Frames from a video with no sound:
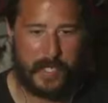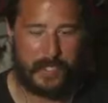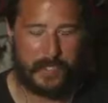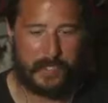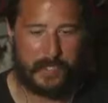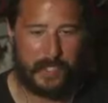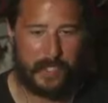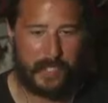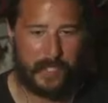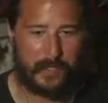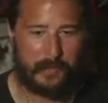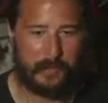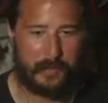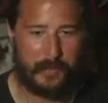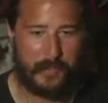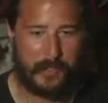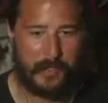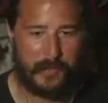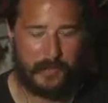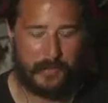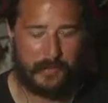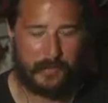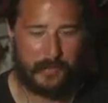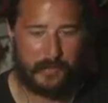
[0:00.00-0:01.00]
gosh, we
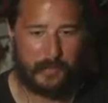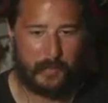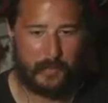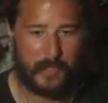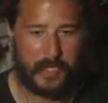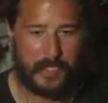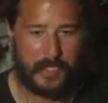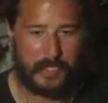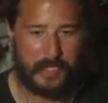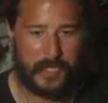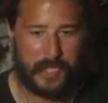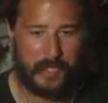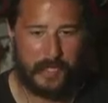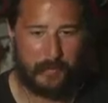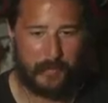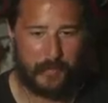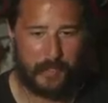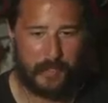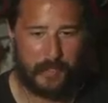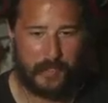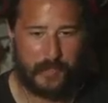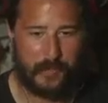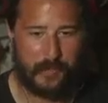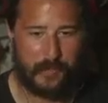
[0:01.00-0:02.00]
just squeaked out with
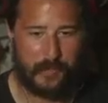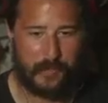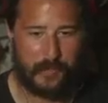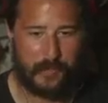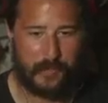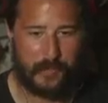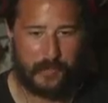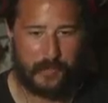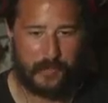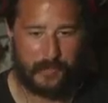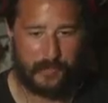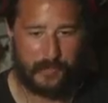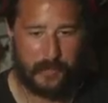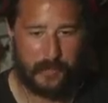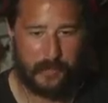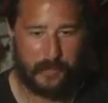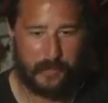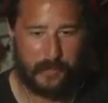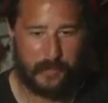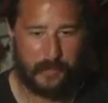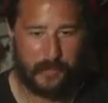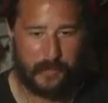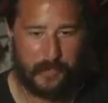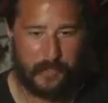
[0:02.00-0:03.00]
this one so
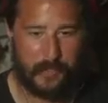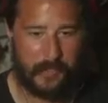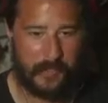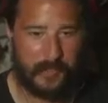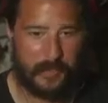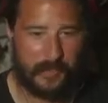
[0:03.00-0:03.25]
far.